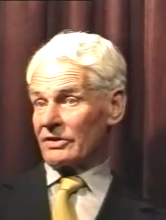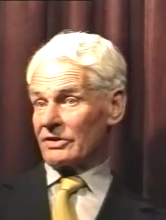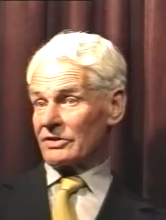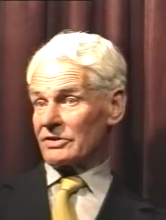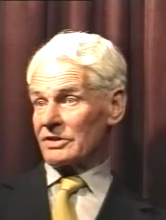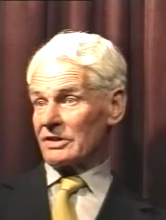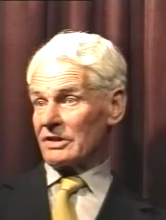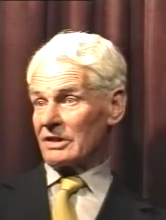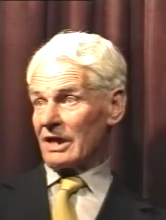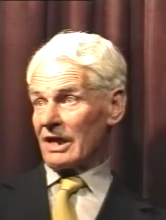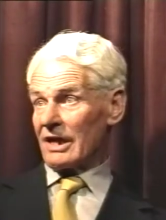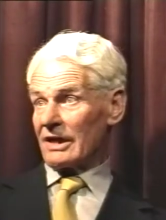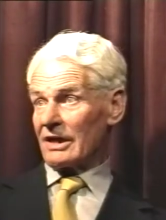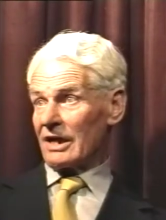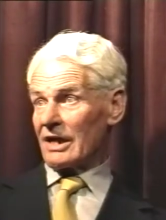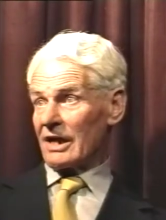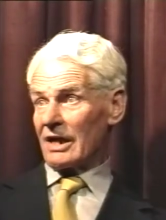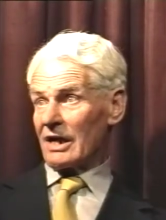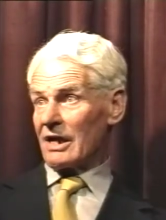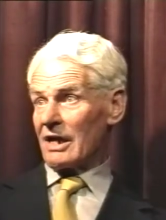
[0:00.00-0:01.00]
there's, like,
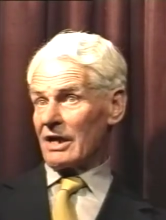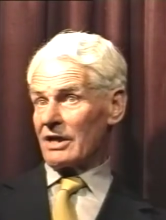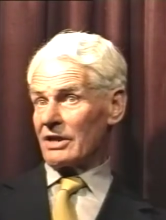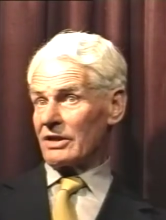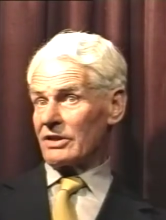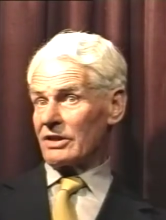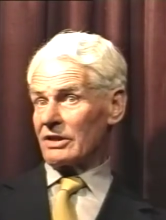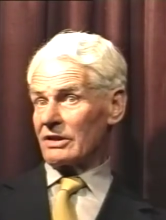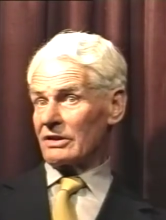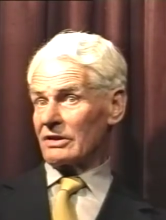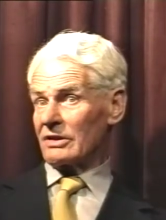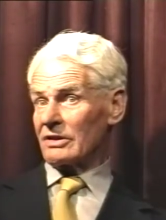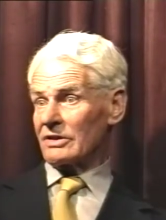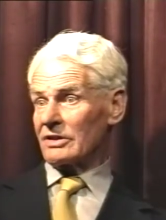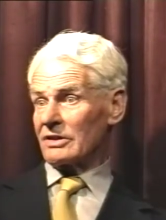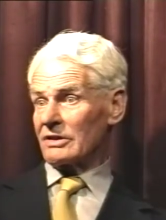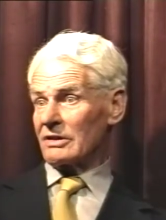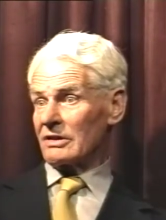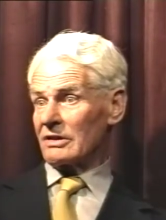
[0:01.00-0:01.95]
I, I think that